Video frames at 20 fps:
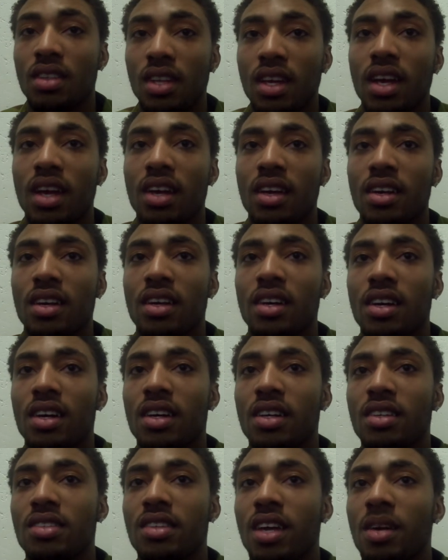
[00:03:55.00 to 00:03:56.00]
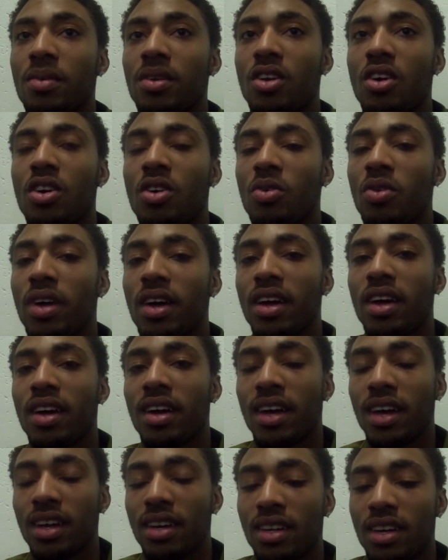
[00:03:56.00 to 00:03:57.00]
Yeah, he's came a long way.
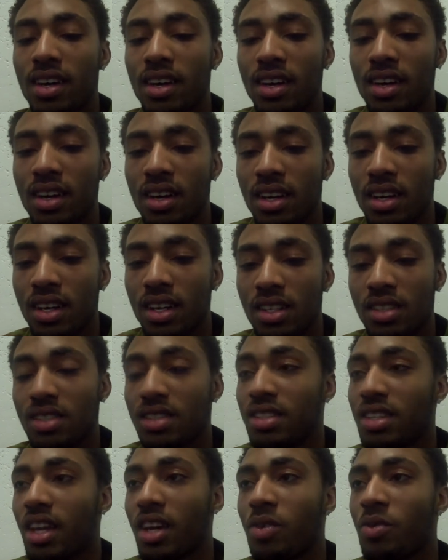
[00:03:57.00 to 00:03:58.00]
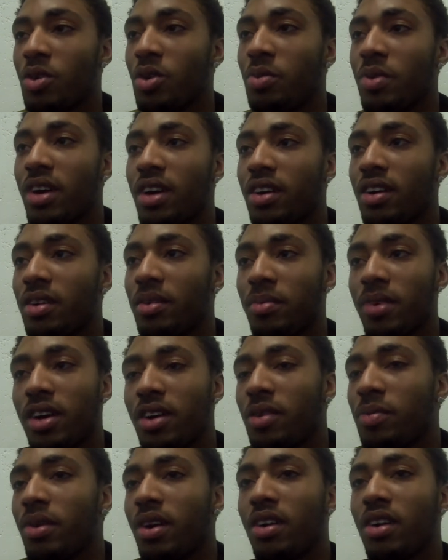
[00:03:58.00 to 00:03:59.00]
And he's just getting real better
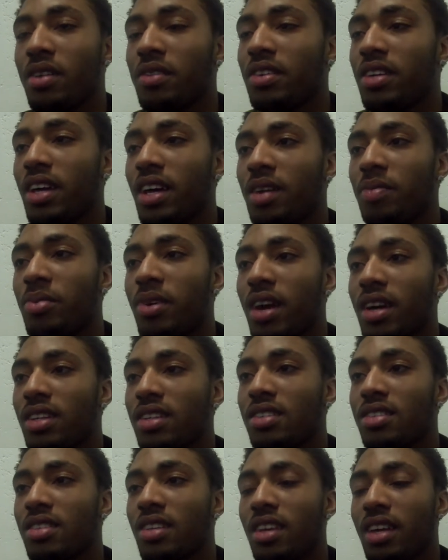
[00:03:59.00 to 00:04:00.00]
and better every day in practice.